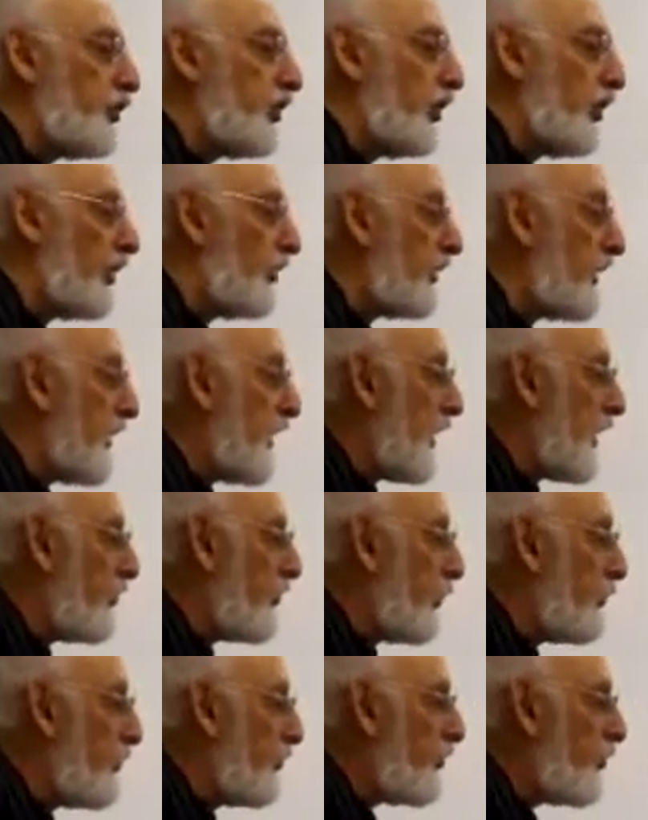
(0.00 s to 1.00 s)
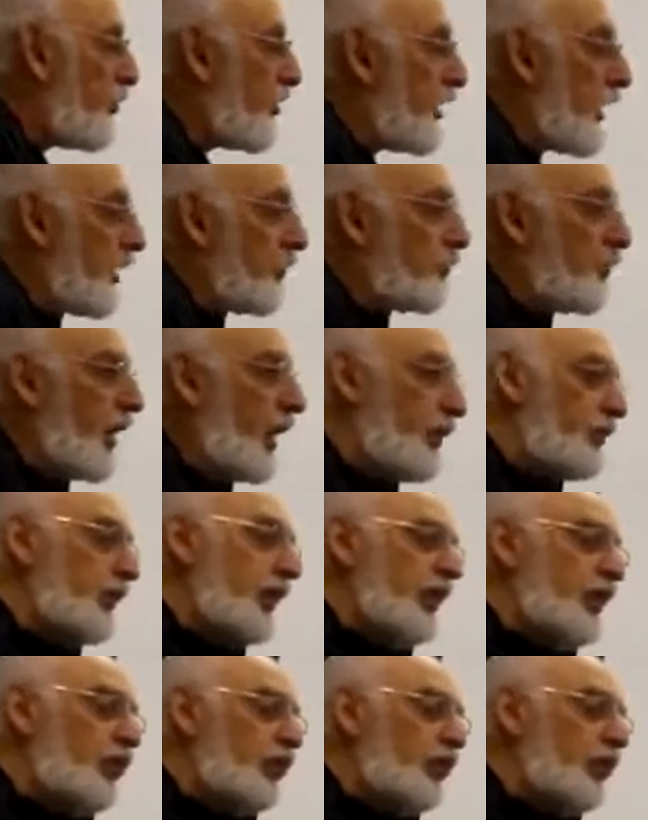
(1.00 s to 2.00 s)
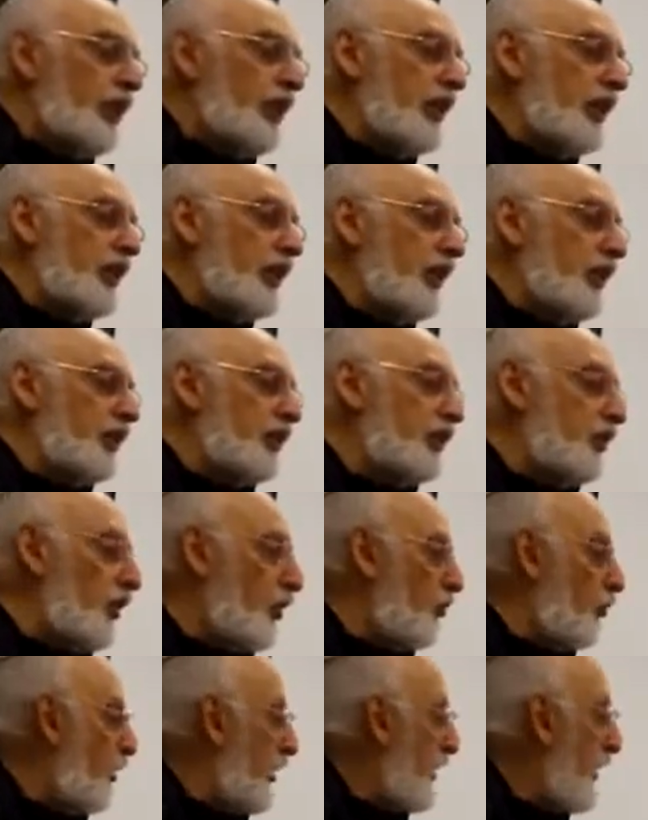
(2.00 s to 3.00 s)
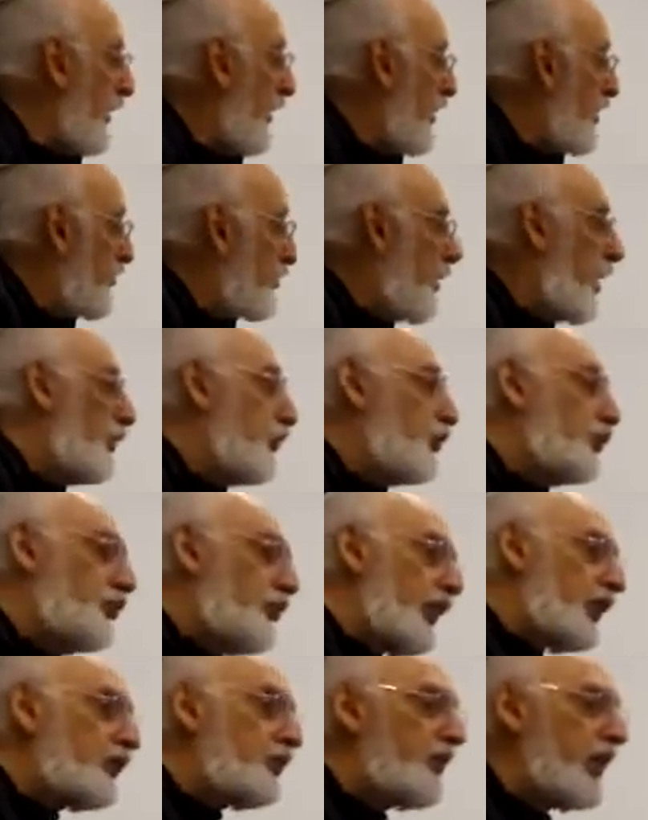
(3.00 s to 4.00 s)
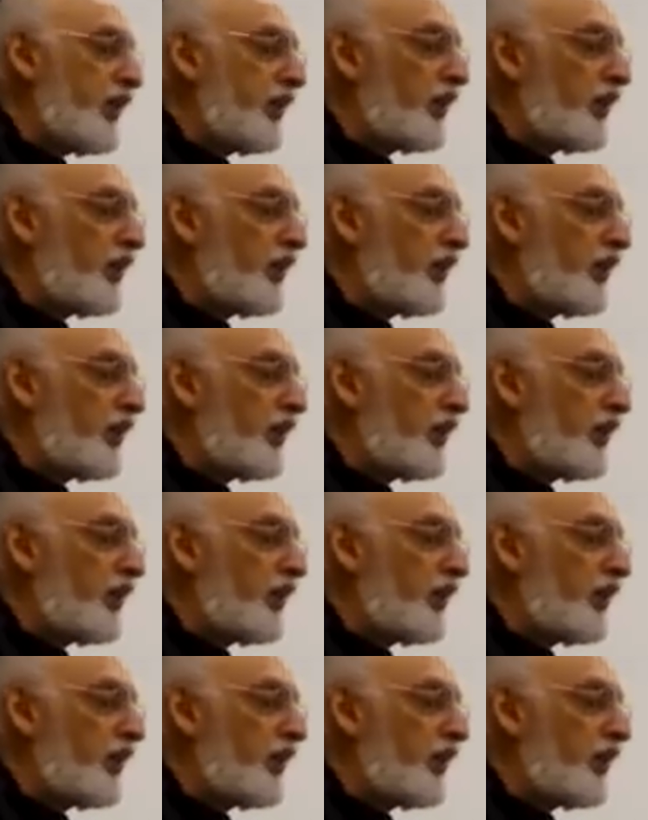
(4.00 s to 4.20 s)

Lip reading: years ago. But before that, Bob and I started working together. Bob was best